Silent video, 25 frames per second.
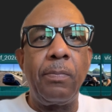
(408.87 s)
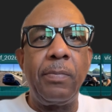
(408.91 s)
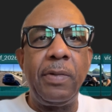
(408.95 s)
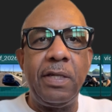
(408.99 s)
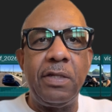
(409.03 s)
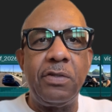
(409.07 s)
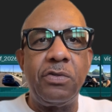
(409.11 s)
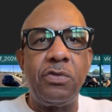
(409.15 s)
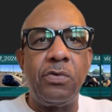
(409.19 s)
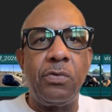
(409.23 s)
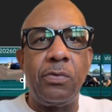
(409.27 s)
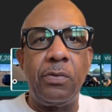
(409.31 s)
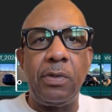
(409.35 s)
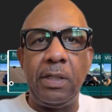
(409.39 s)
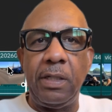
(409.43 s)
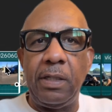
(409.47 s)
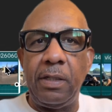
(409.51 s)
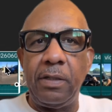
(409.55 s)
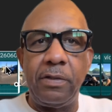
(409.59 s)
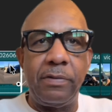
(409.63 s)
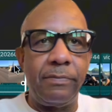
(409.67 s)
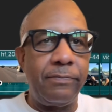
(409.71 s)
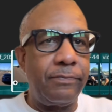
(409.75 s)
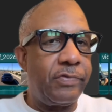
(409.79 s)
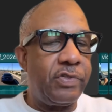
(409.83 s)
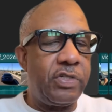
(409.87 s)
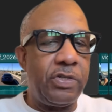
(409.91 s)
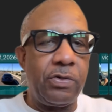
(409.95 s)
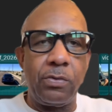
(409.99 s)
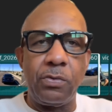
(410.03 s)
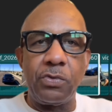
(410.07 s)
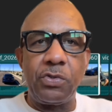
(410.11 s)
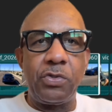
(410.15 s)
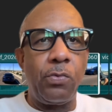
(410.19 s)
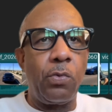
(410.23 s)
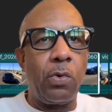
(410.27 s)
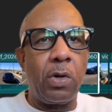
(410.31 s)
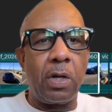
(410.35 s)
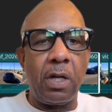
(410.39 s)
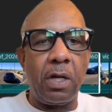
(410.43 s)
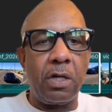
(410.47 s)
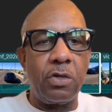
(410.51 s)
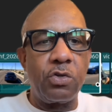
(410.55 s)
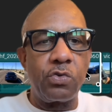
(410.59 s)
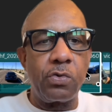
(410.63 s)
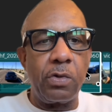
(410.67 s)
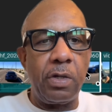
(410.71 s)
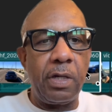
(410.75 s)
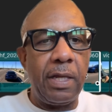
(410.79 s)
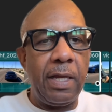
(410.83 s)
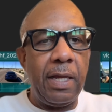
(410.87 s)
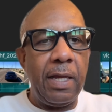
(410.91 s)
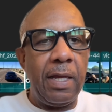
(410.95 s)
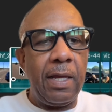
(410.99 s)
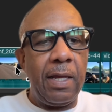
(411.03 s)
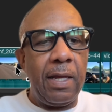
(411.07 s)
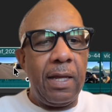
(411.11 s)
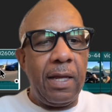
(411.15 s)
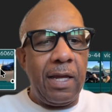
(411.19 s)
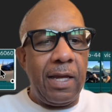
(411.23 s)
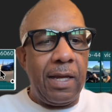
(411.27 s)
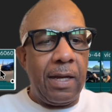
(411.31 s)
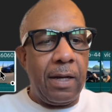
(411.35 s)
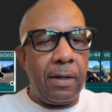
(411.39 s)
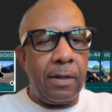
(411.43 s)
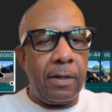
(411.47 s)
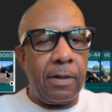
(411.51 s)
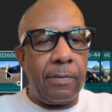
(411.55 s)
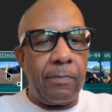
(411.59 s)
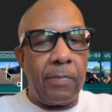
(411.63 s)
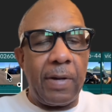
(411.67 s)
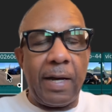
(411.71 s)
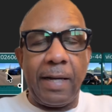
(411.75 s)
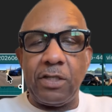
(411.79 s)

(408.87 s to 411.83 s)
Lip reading: me doing 0 to 100.